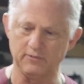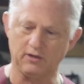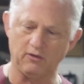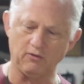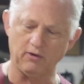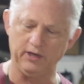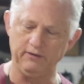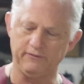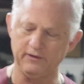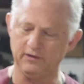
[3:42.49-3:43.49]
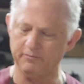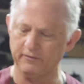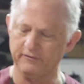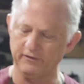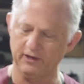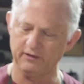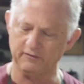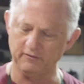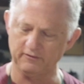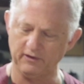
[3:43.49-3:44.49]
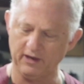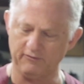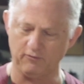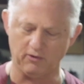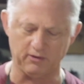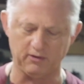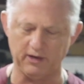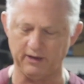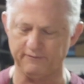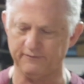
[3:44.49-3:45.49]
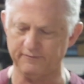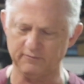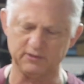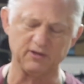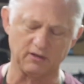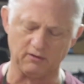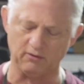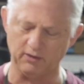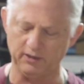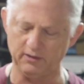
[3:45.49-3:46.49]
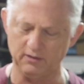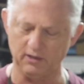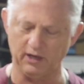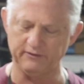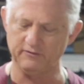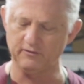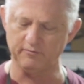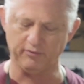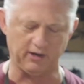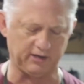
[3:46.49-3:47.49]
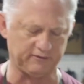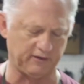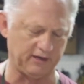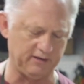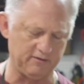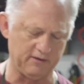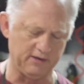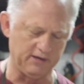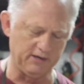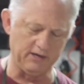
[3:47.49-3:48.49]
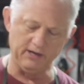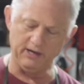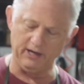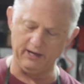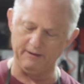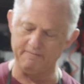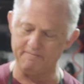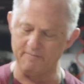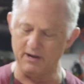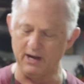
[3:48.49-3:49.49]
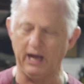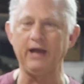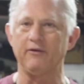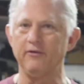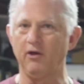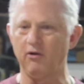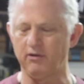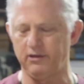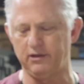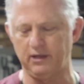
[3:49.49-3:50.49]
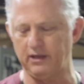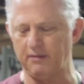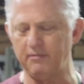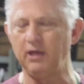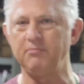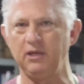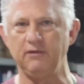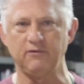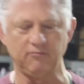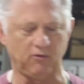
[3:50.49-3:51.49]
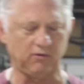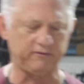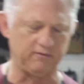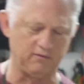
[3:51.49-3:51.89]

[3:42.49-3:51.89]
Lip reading: chlorine 50%, so it's half water, half, it's not chlorine, hydrogen peroxide. I don't know, that may be even more